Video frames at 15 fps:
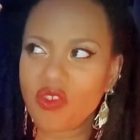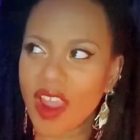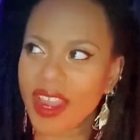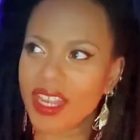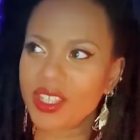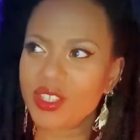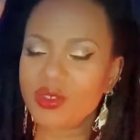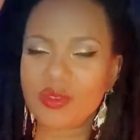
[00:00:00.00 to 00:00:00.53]

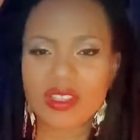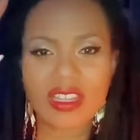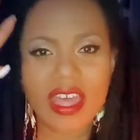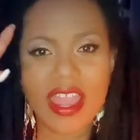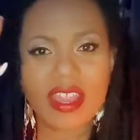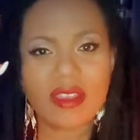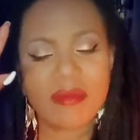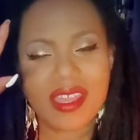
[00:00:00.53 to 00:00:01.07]
right into
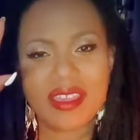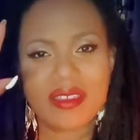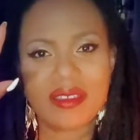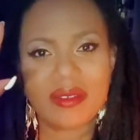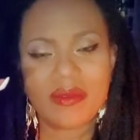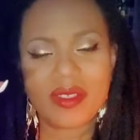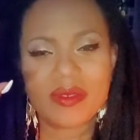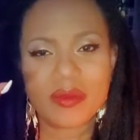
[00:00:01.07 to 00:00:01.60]
alignment
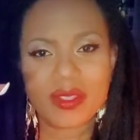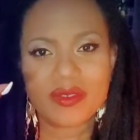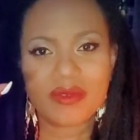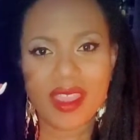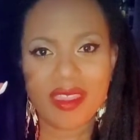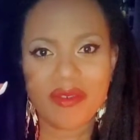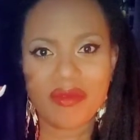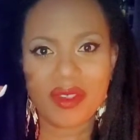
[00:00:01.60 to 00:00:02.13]
with what's
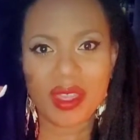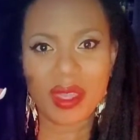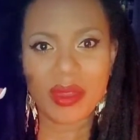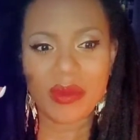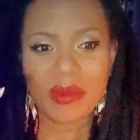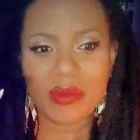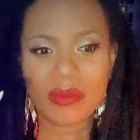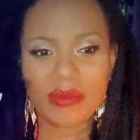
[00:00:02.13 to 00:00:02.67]
right for
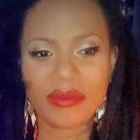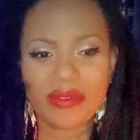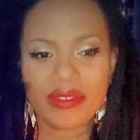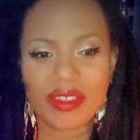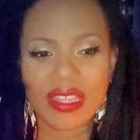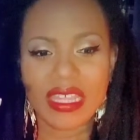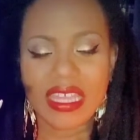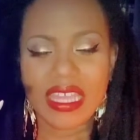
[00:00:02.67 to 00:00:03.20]
you.
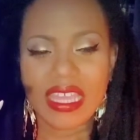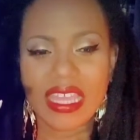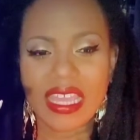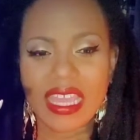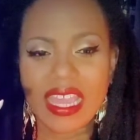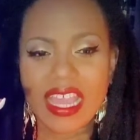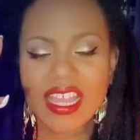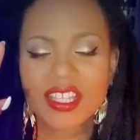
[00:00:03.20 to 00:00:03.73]

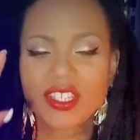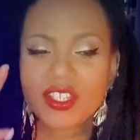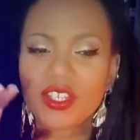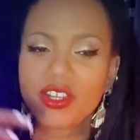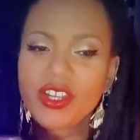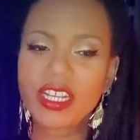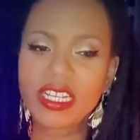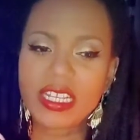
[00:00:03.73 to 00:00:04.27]
And so
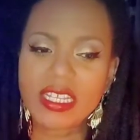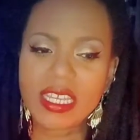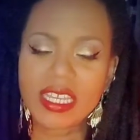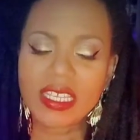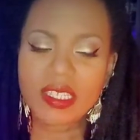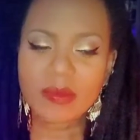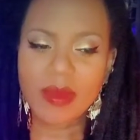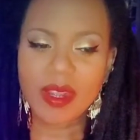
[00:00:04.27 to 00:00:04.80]
you're going to
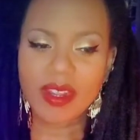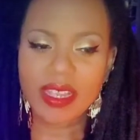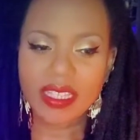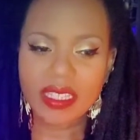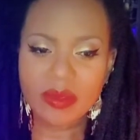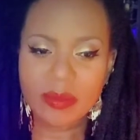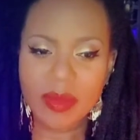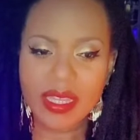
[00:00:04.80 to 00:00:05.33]

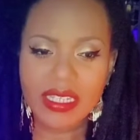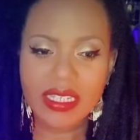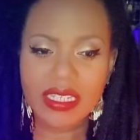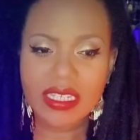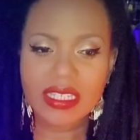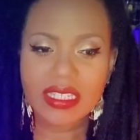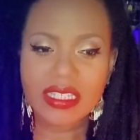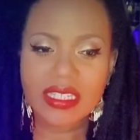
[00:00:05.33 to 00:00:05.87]
experience
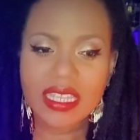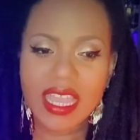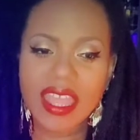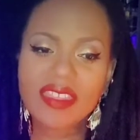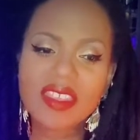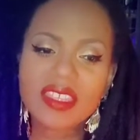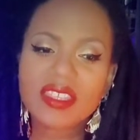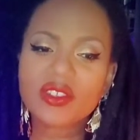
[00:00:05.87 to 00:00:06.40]
abundance.
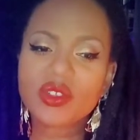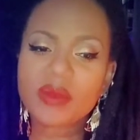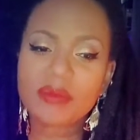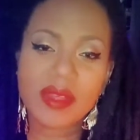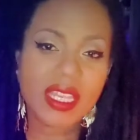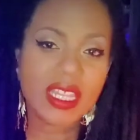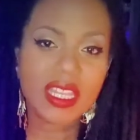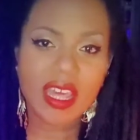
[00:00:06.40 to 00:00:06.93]
And this is on
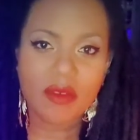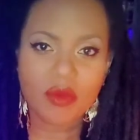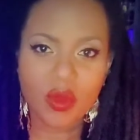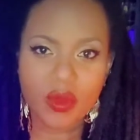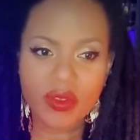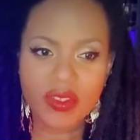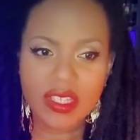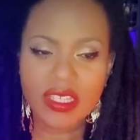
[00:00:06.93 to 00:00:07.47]
many
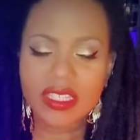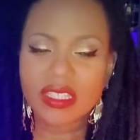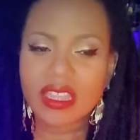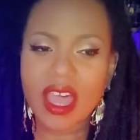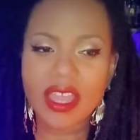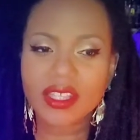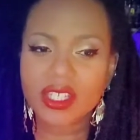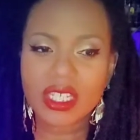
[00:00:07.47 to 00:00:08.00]
levels. It's
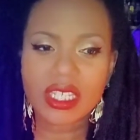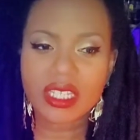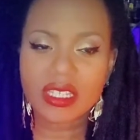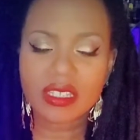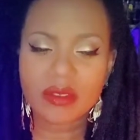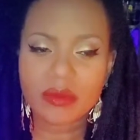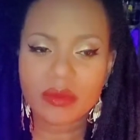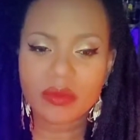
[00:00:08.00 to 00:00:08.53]
not
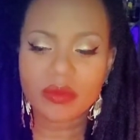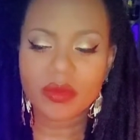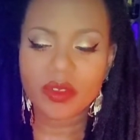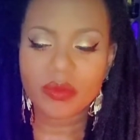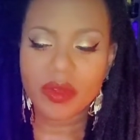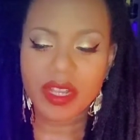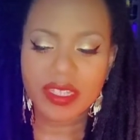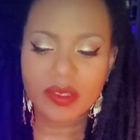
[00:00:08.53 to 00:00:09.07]
just
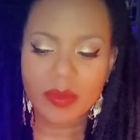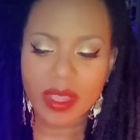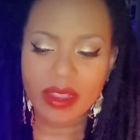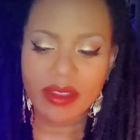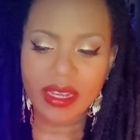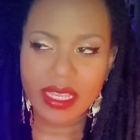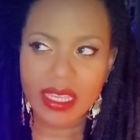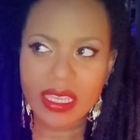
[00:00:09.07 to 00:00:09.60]
with
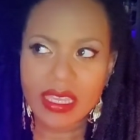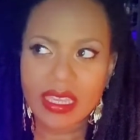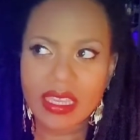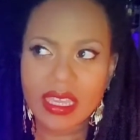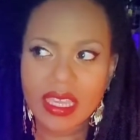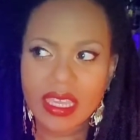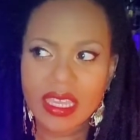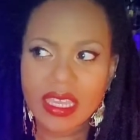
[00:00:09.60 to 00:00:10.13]
prosperity.
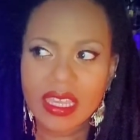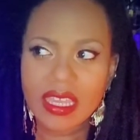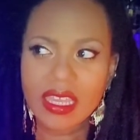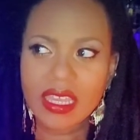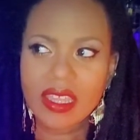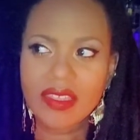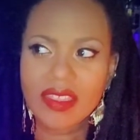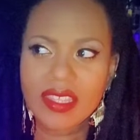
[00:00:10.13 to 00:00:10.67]

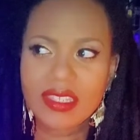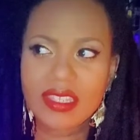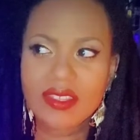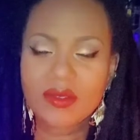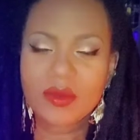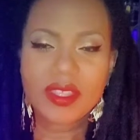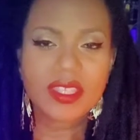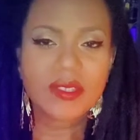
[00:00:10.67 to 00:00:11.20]
This
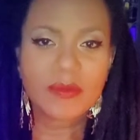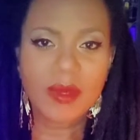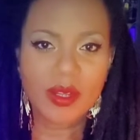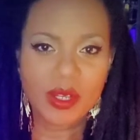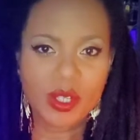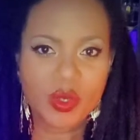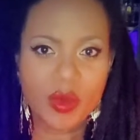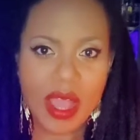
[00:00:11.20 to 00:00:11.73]
is with
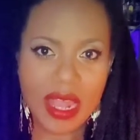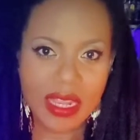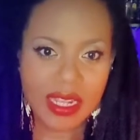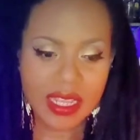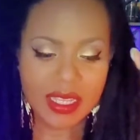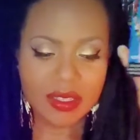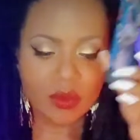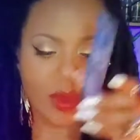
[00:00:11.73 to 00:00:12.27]

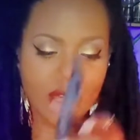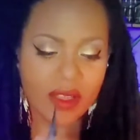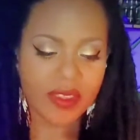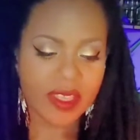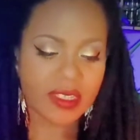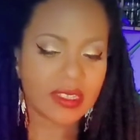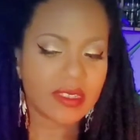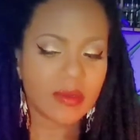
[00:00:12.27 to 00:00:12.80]
spirituality as well.
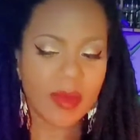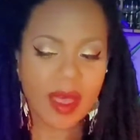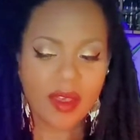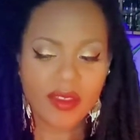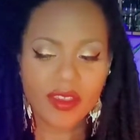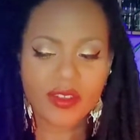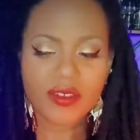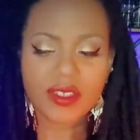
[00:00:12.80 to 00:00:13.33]
This is
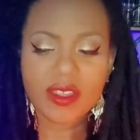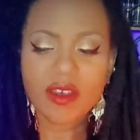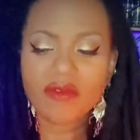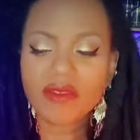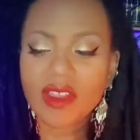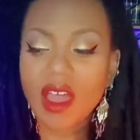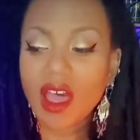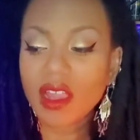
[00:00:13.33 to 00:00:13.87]
about your
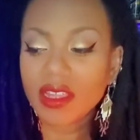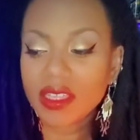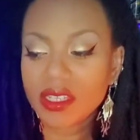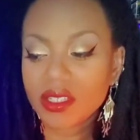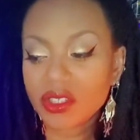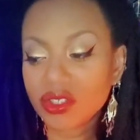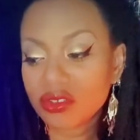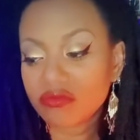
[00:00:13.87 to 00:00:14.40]

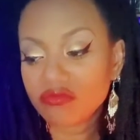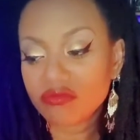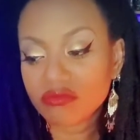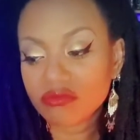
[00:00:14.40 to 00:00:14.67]
self-knowledge.